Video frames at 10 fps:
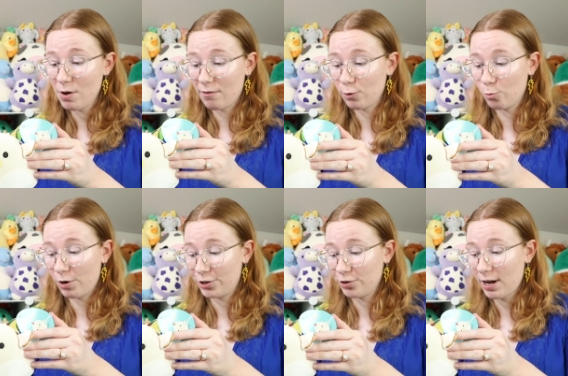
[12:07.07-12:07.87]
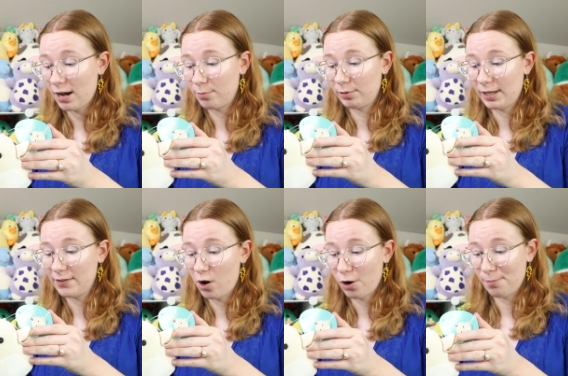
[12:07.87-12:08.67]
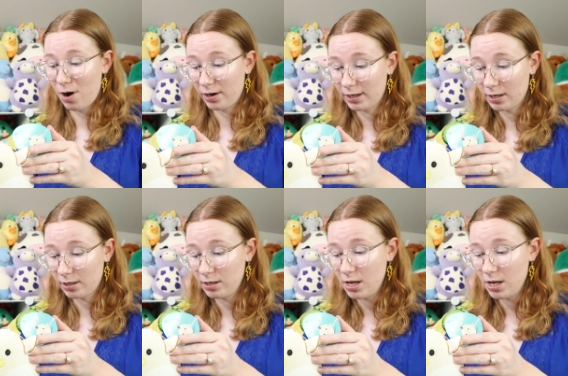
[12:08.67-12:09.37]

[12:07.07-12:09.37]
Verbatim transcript: ever wondered how to play the harmonica?